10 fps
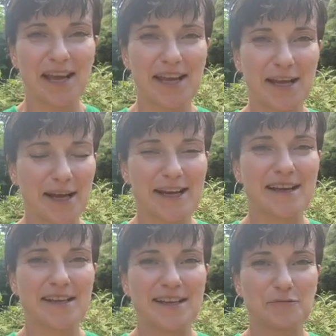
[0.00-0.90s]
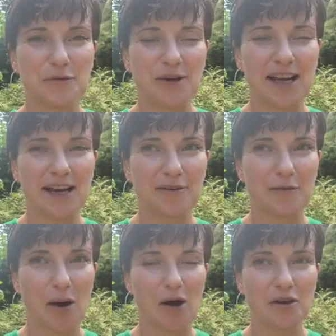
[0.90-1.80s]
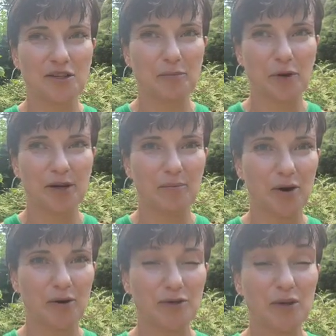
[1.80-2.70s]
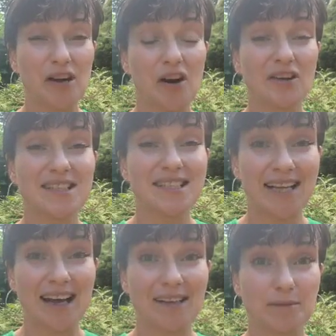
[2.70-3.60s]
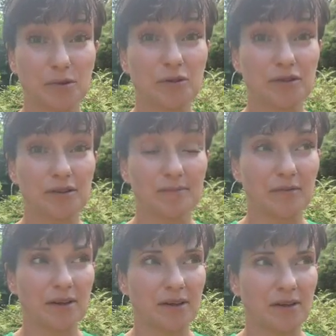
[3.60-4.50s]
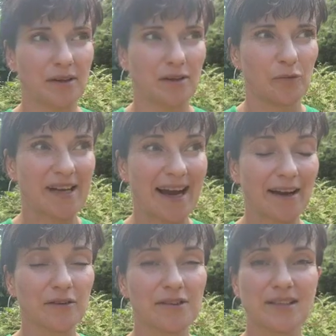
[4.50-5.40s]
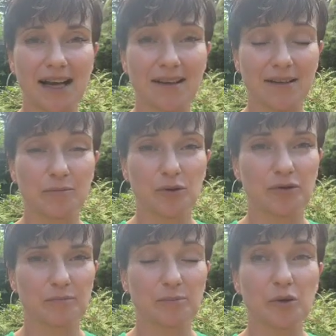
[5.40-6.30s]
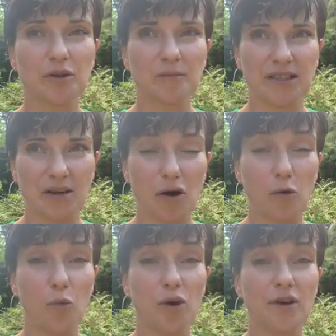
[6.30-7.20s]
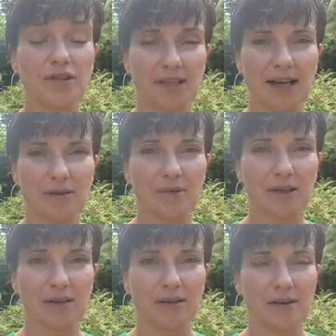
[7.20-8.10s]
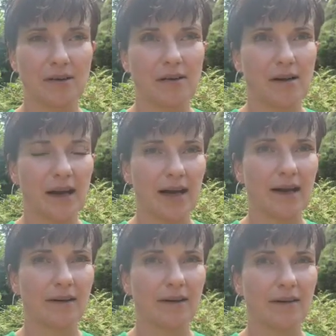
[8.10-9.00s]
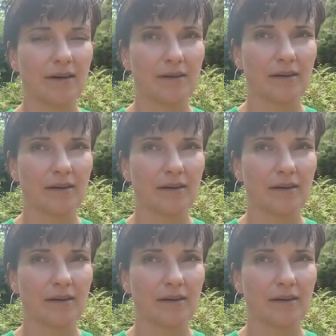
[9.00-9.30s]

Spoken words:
yeah, we're hard to put in a box. We can't stand boredom. We cannot stand boredom. Boredom is our worst enemy. And